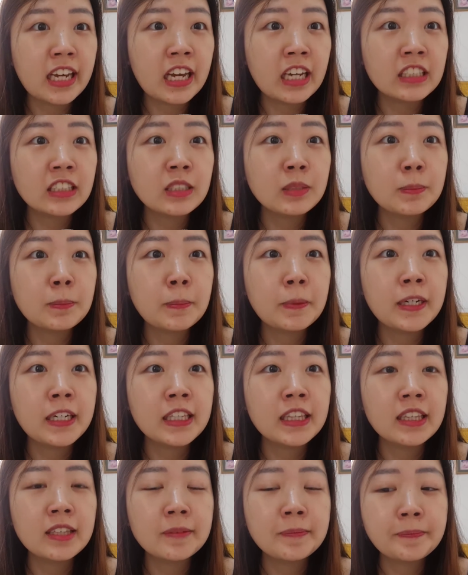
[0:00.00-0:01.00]
cast,
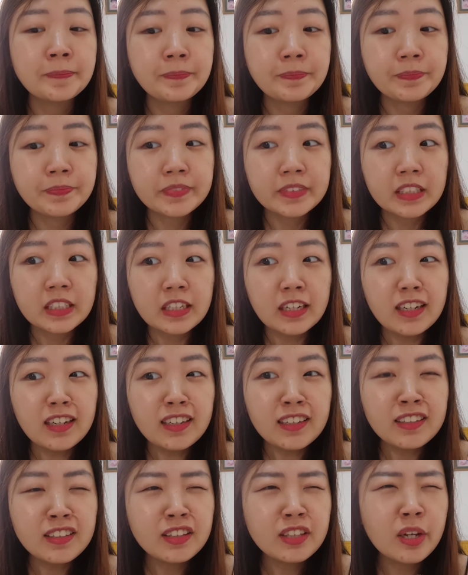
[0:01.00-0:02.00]
but
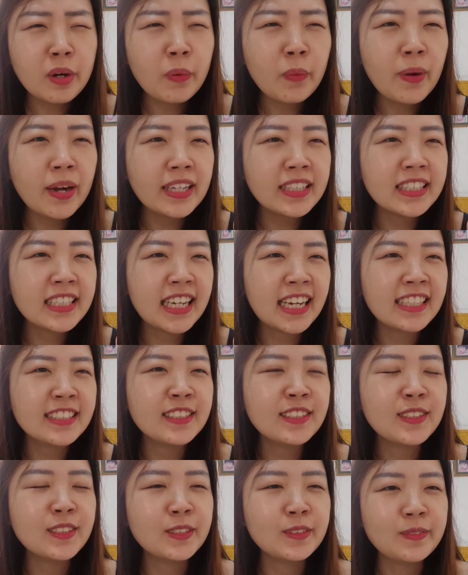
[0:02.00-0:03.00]
the white
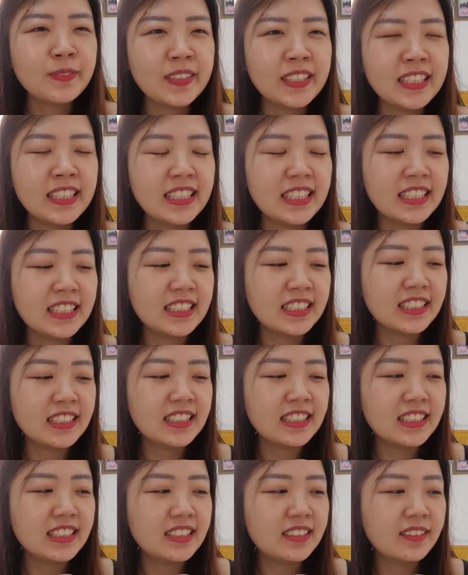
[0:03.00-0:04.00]
cast to me
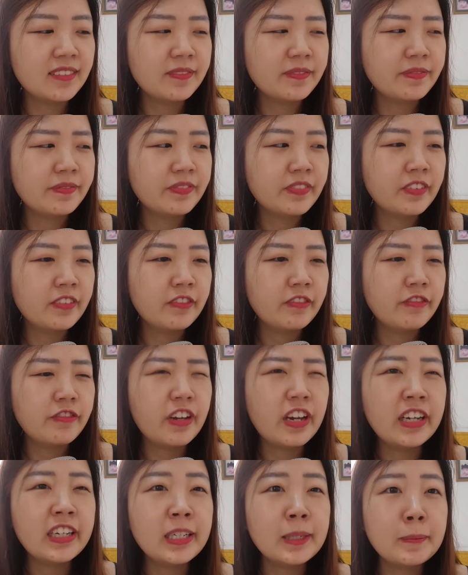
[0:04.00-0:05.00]
is
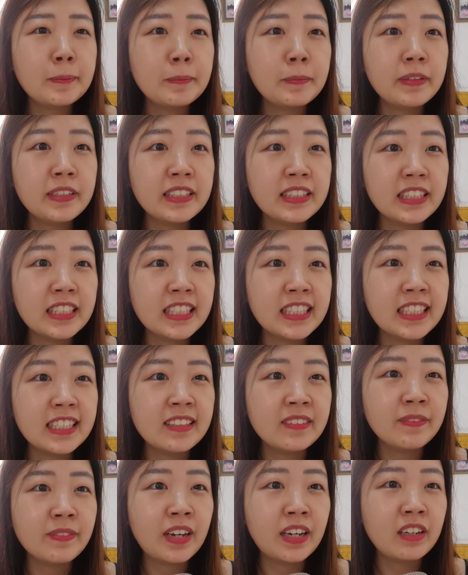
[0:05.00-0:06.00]
very
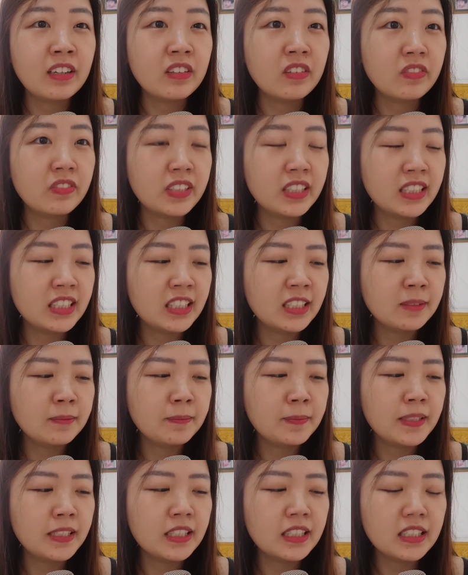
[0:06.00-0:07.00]
pretty in my
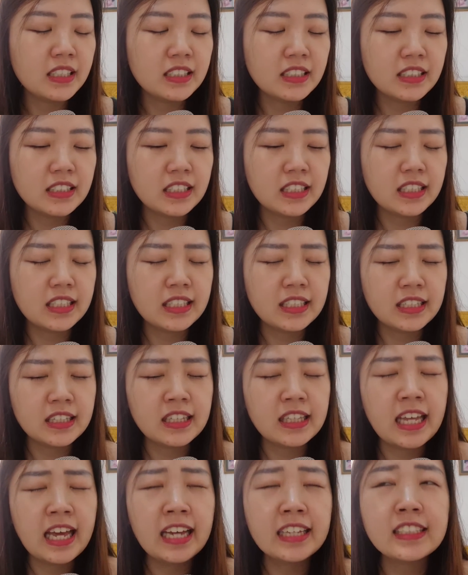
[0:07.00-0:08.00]
opinion because
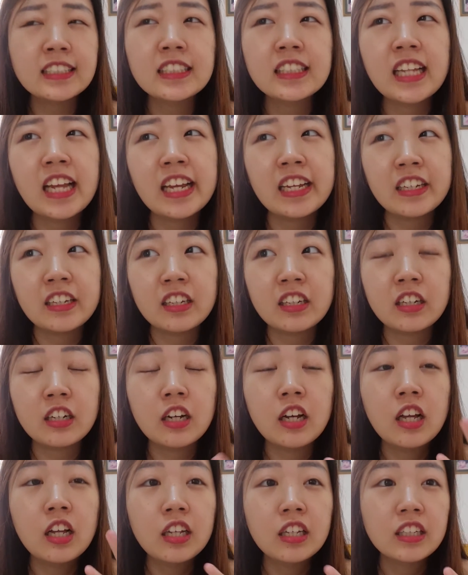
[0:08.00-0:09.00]
it has like
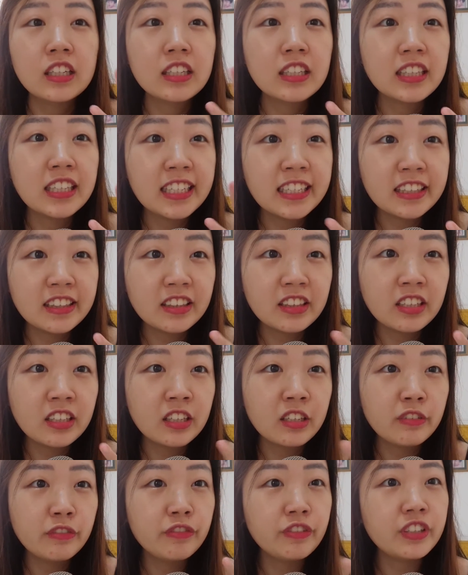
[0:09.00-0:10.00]
a
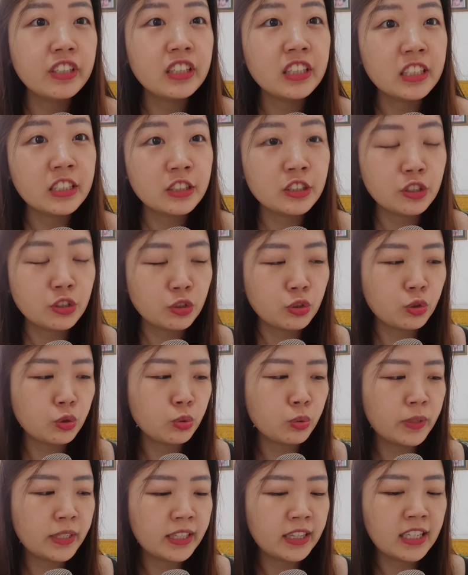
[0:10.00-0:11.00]
glitter finish
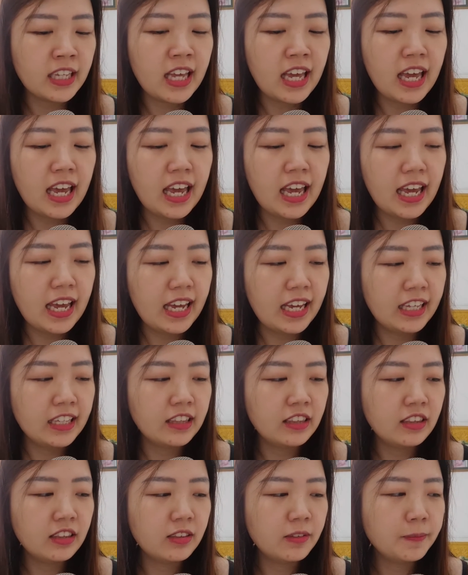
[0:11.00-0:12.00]
to it,
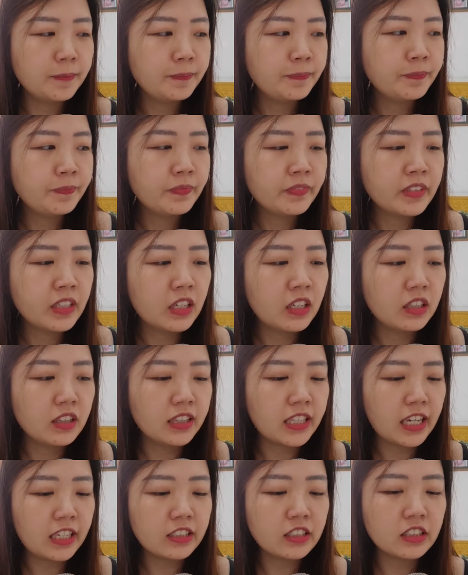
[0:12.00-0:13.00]
and
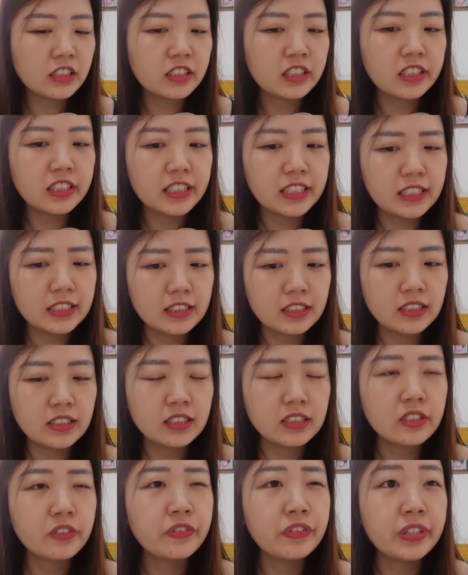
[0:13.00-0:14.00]
the texture
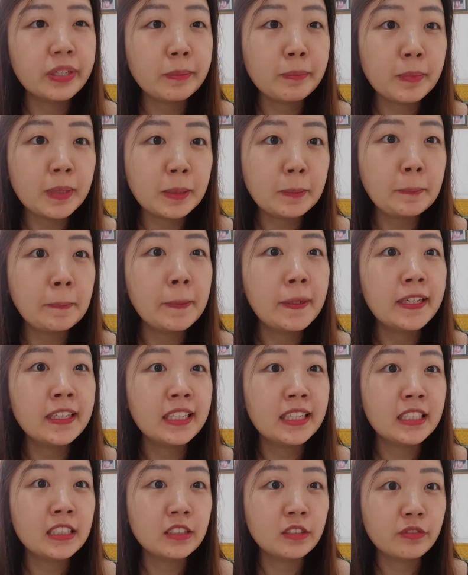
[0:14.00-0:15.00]
is creamy
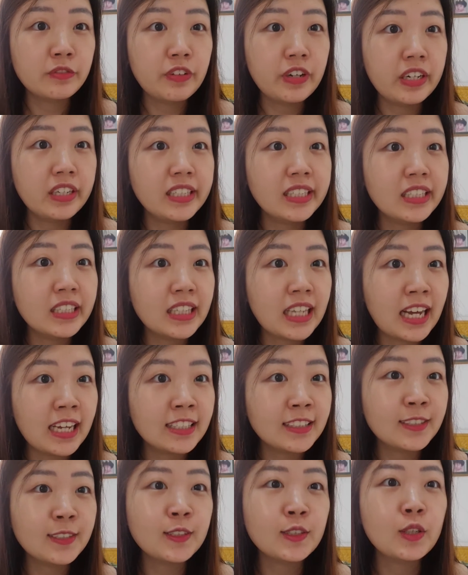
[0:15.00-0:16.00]
but it's very
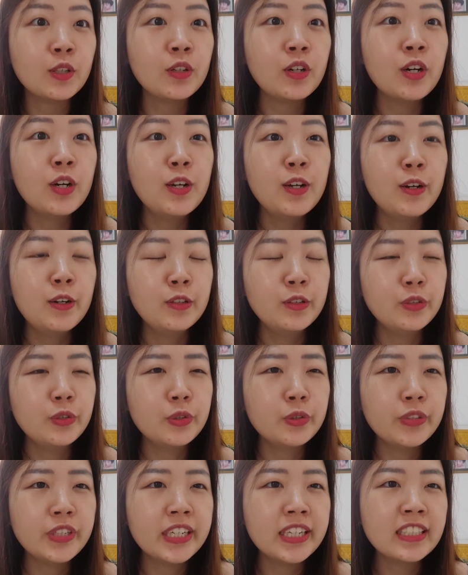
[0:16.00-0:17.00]
light, so
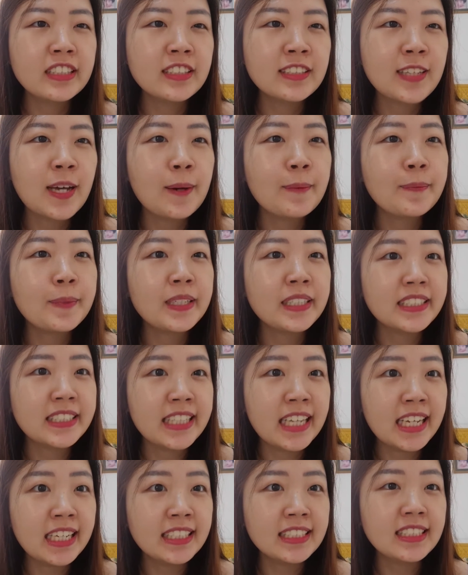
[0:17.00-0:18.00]
during summer
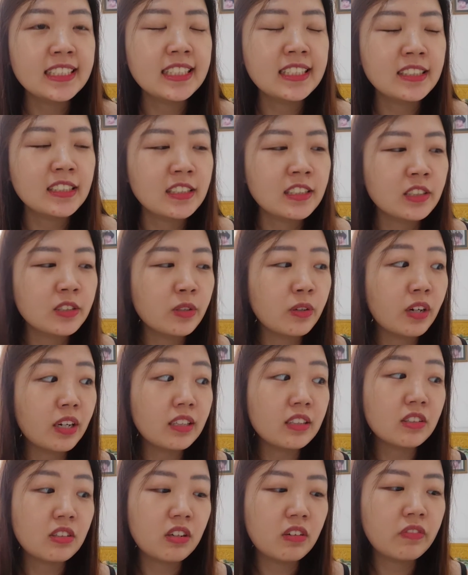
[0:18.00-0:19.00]
days it's
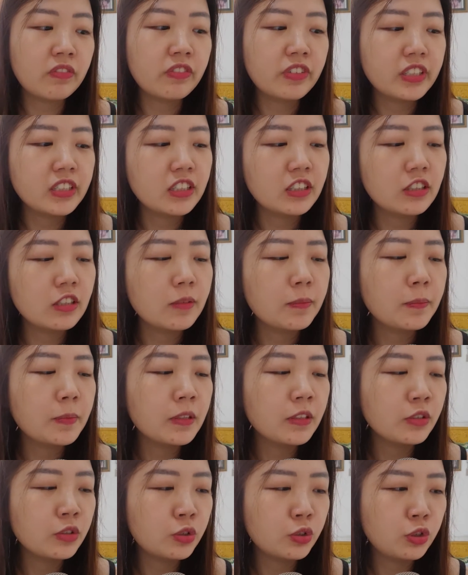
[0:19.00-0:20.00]
quite
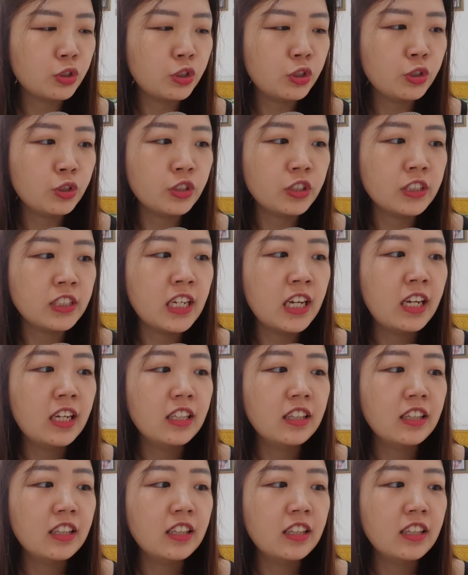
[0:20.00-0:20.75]
comfortable to use.